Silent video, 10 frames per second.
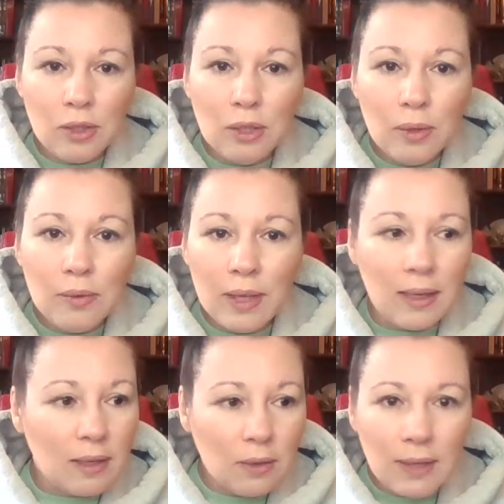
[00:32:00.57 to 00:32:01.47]
Do your own
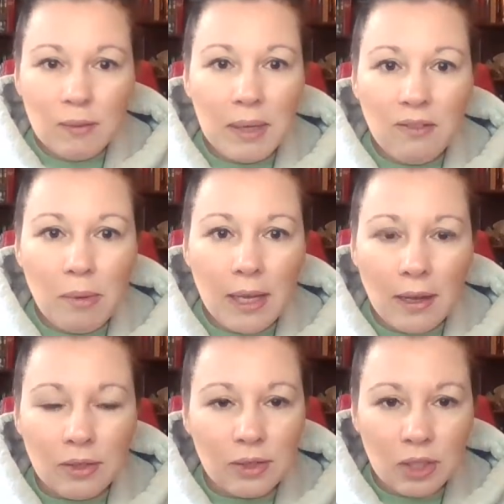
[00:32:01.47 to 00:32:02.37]
thing. You don't have to be everybody
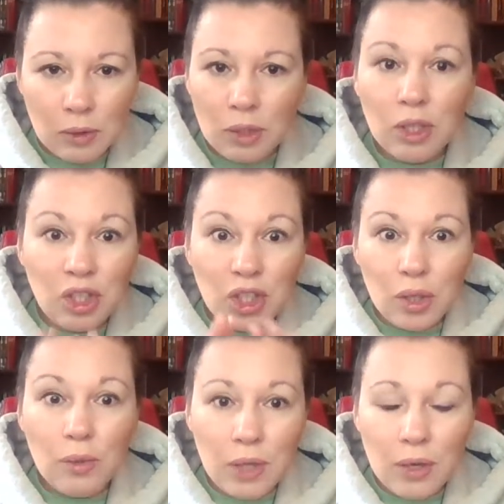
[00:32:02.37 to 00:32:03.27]
else. Just
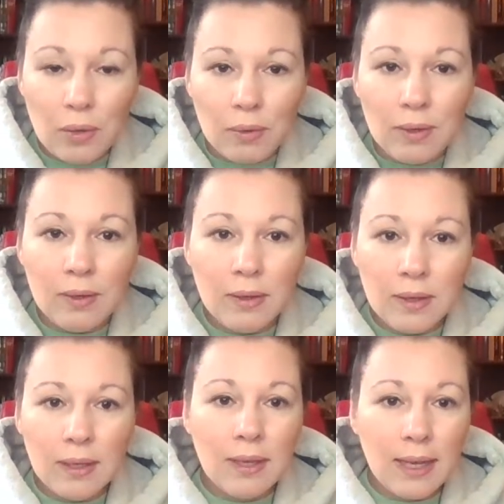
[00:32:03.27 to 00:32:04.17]
do you.
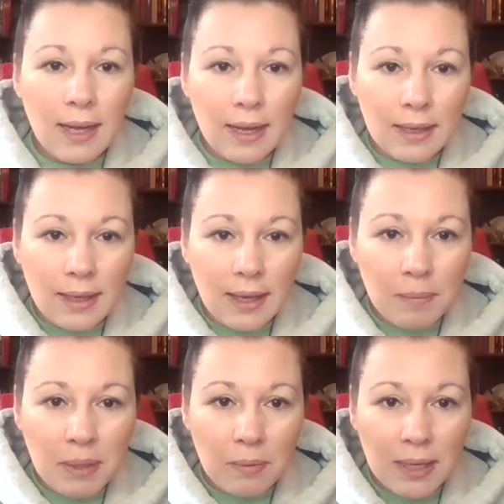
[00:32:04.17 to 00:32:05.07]
I
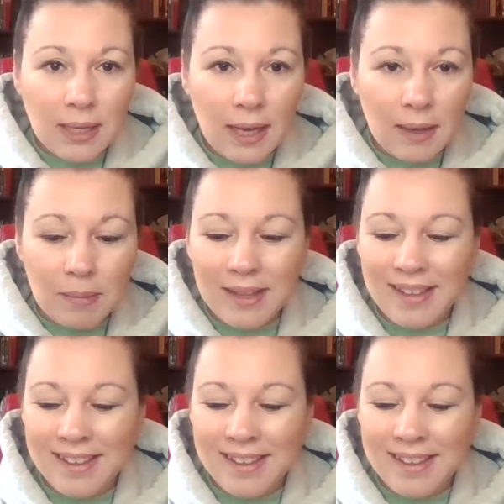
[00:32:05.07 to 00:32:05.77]
am what I am.